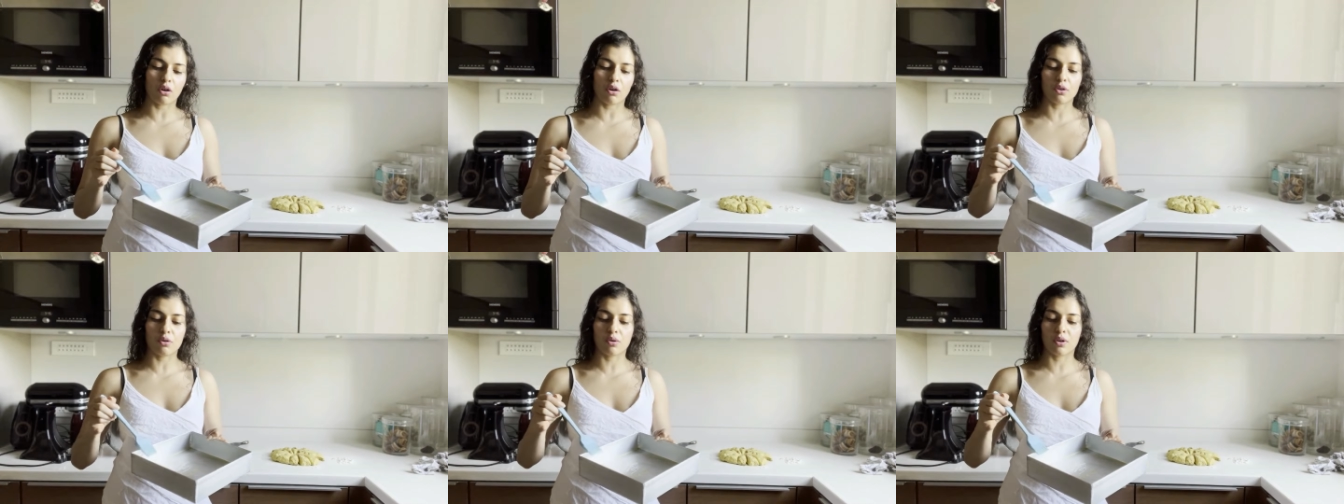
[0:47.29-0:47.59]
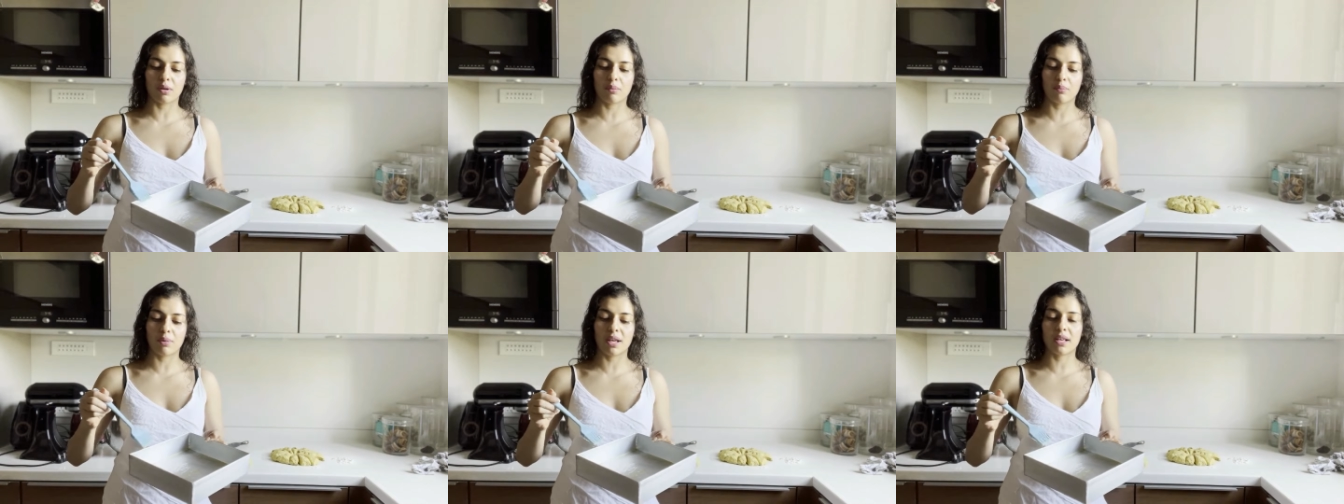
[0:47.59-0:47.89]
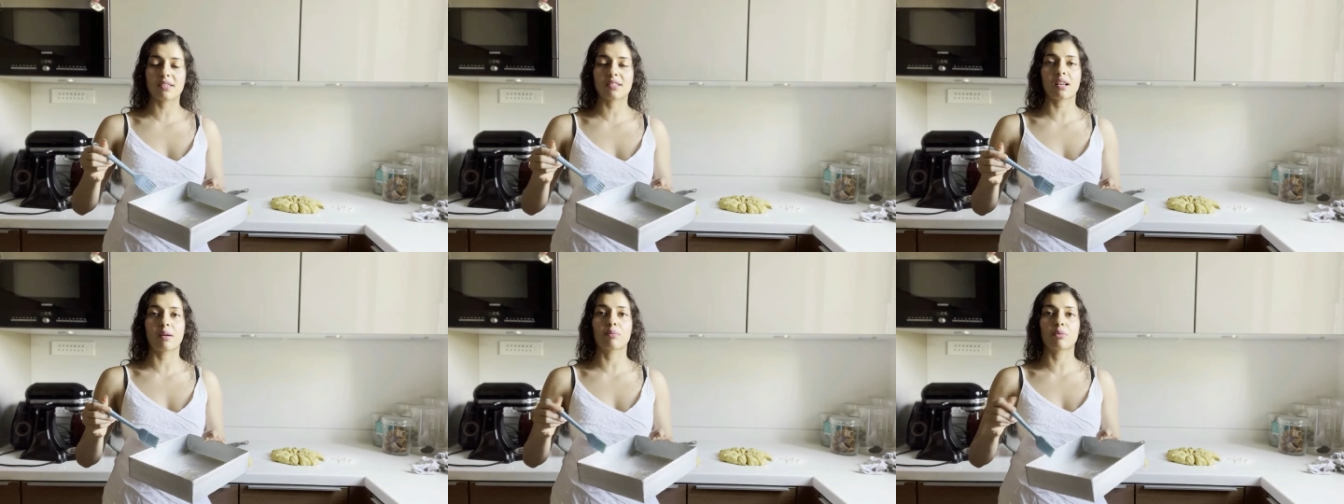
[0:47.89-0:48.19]
or you can
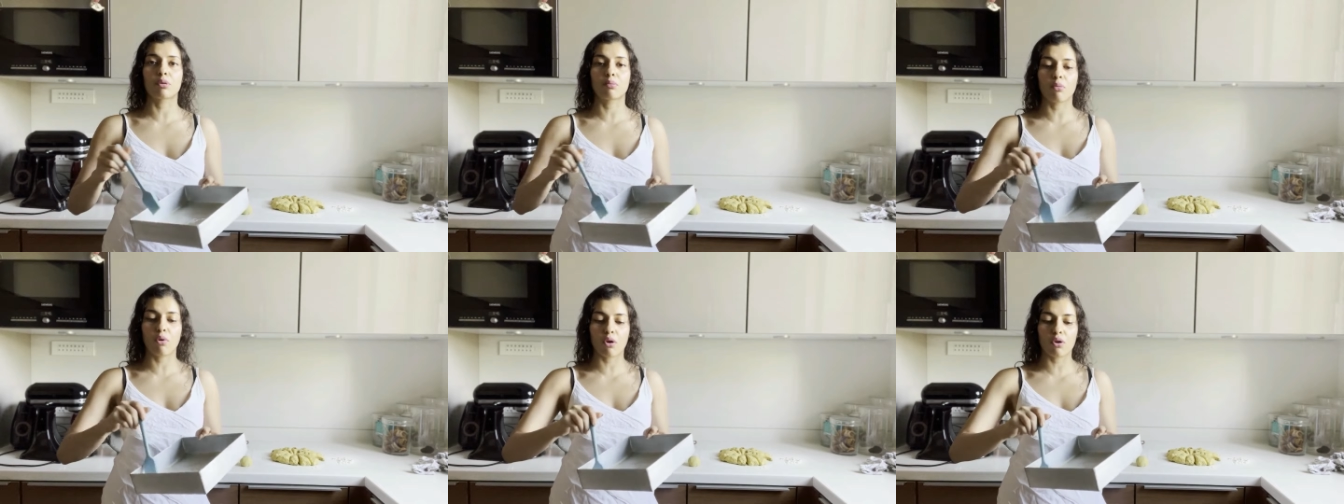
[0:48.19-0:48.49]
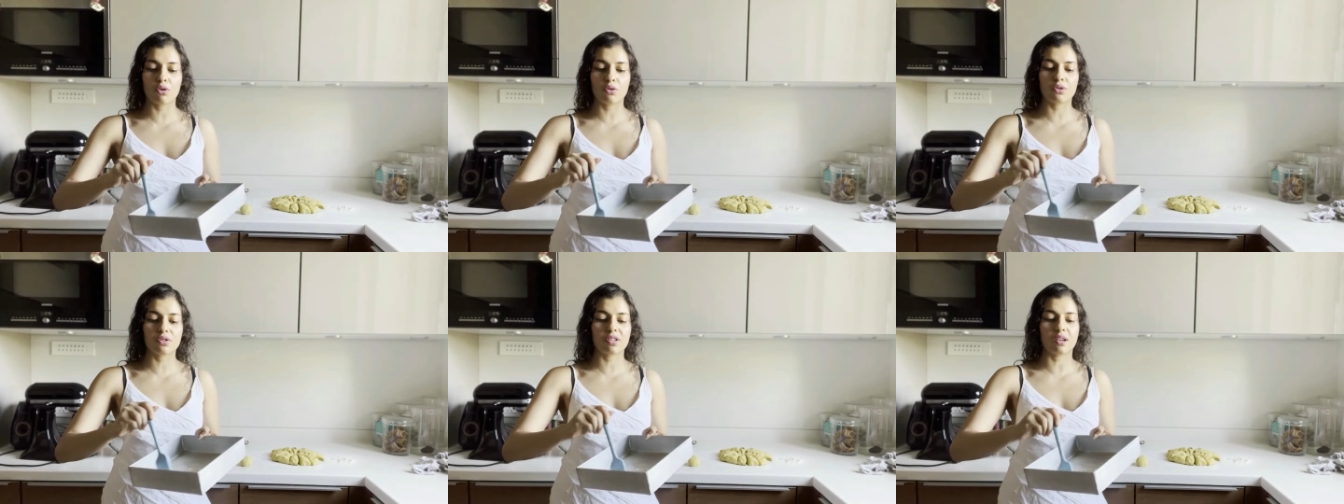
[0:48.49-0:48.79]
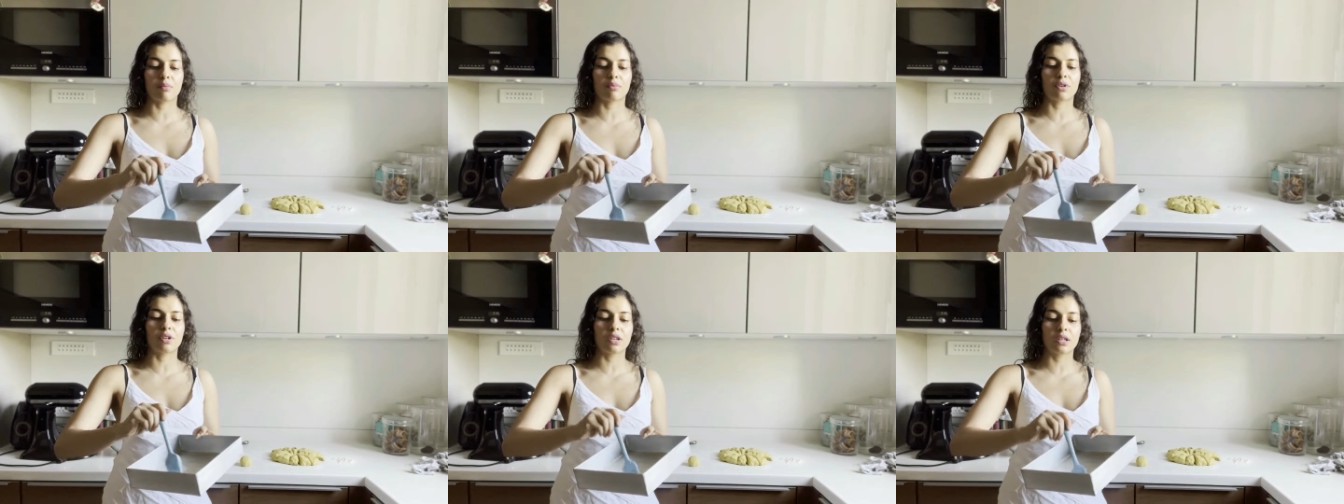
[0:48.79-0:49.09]
bake some tomorrow,
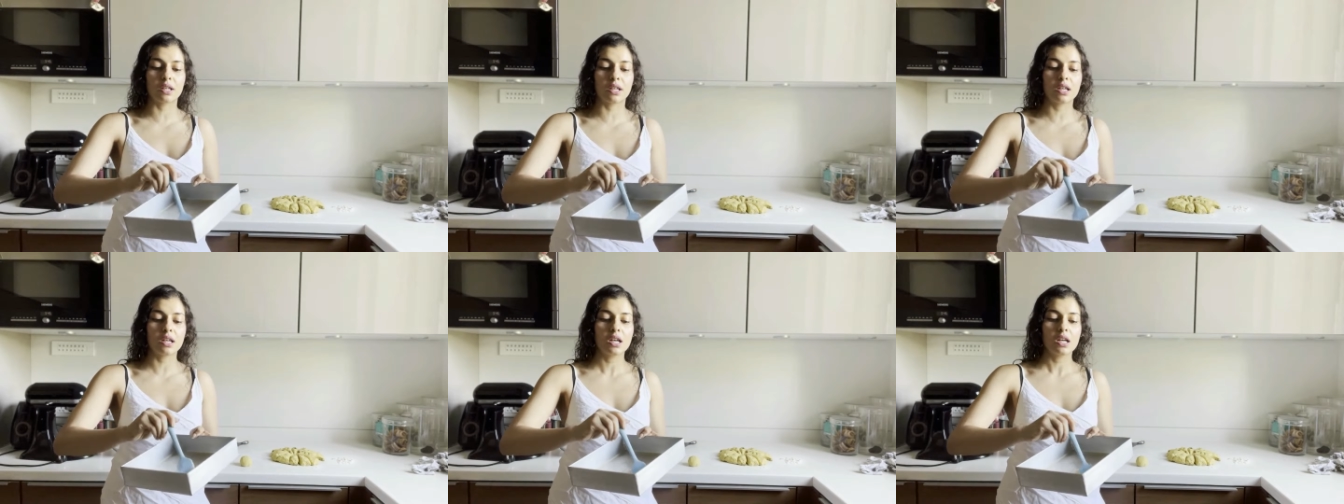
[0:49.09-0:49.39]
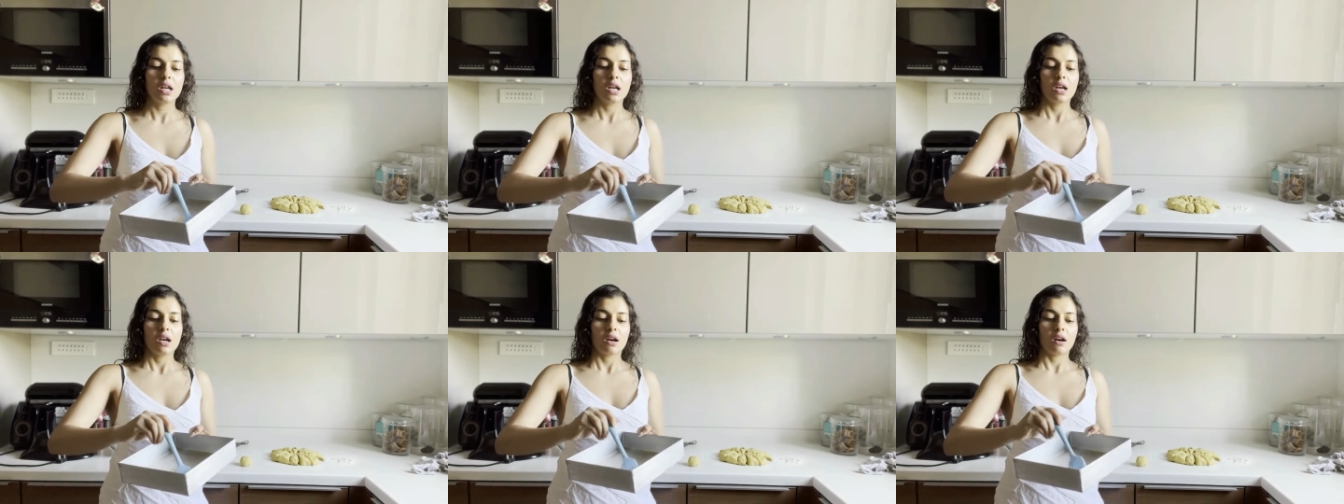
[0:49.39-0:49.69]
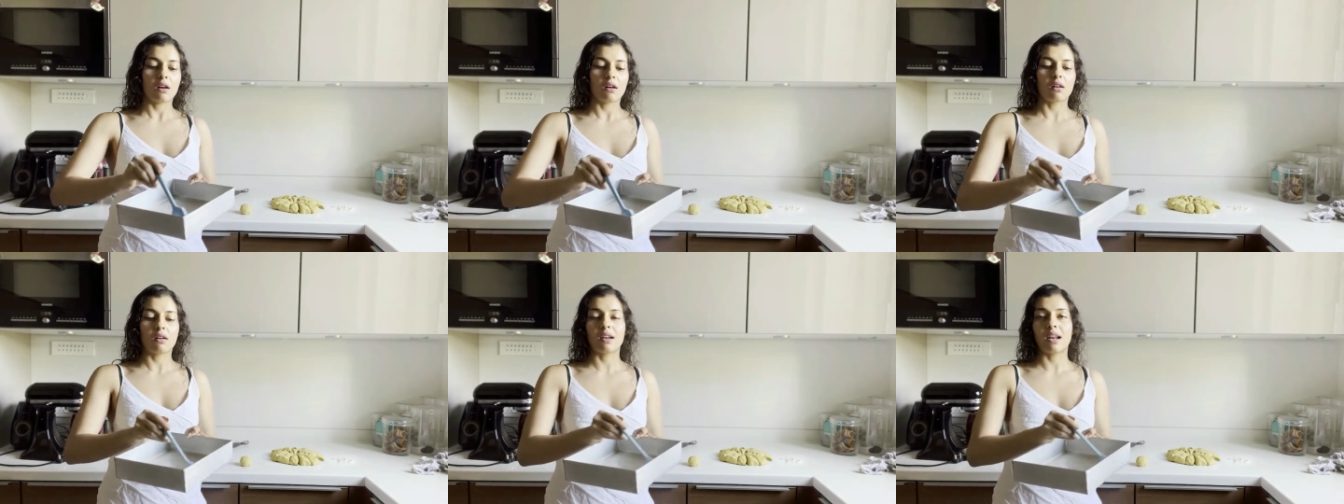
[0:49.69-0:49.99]
some today,
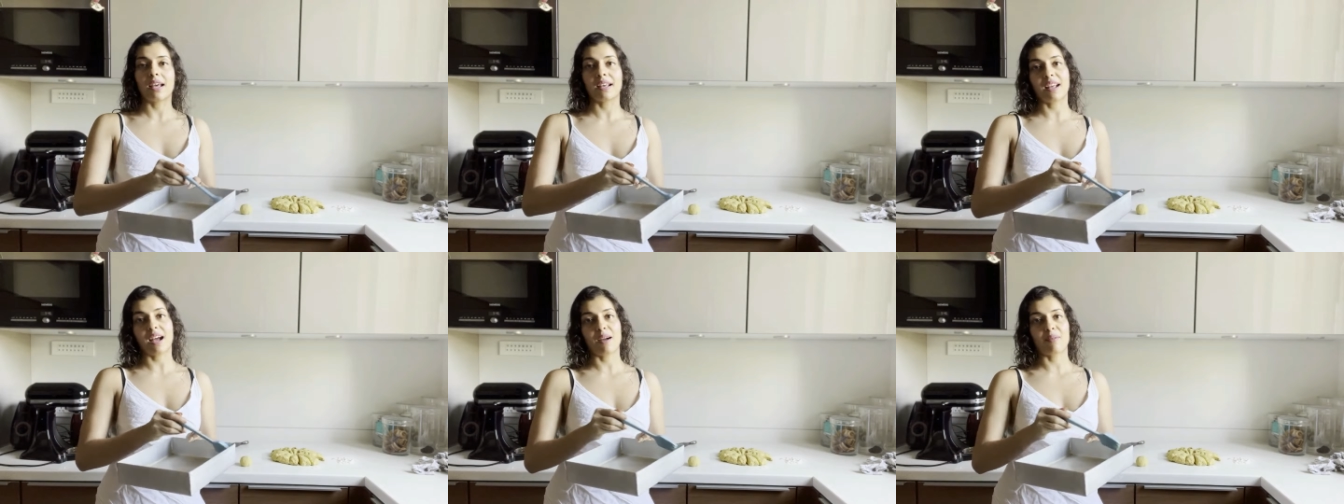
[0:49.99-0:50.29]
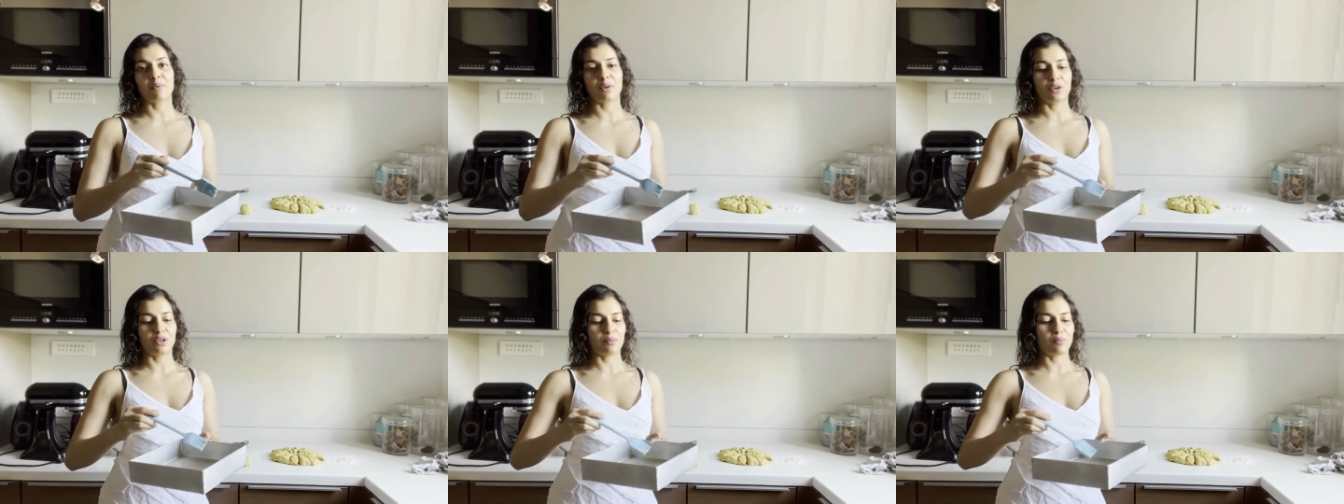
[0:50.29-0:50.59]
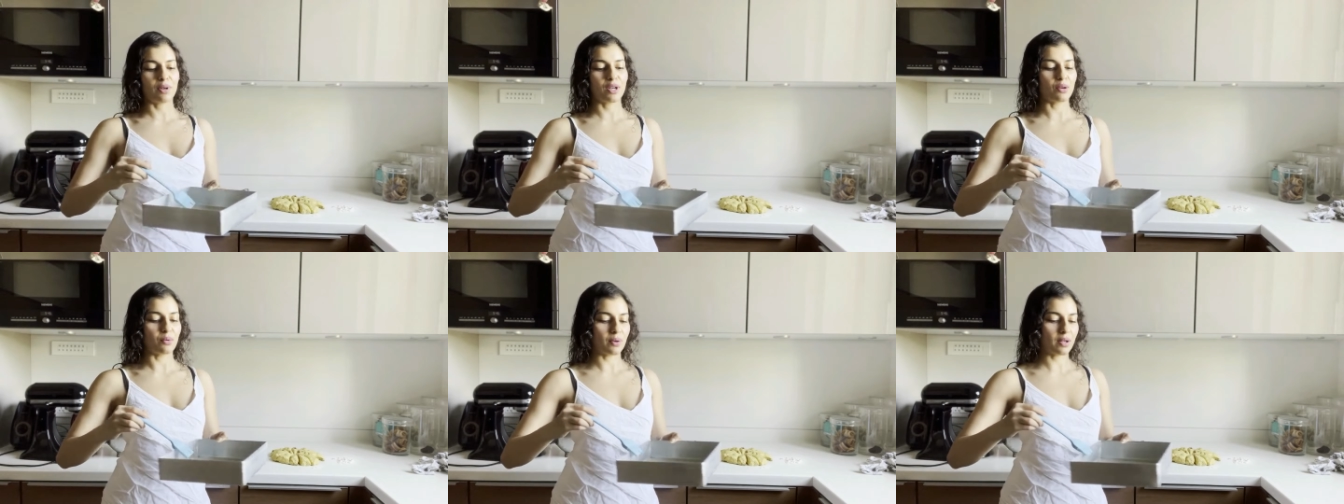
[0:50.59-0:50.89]
like I'm going to
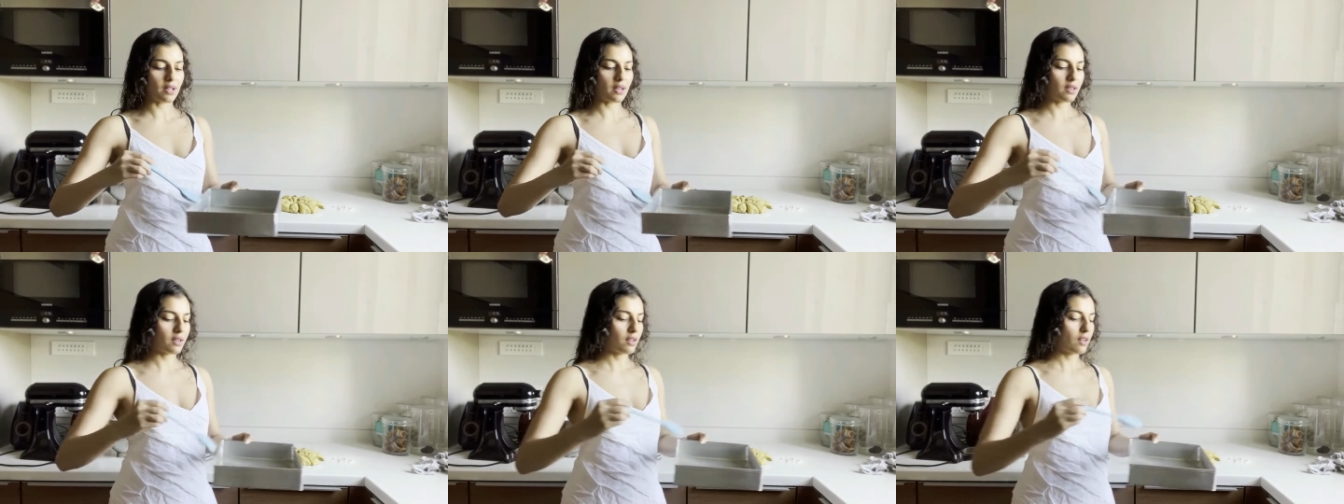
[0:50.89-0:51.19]
be doing.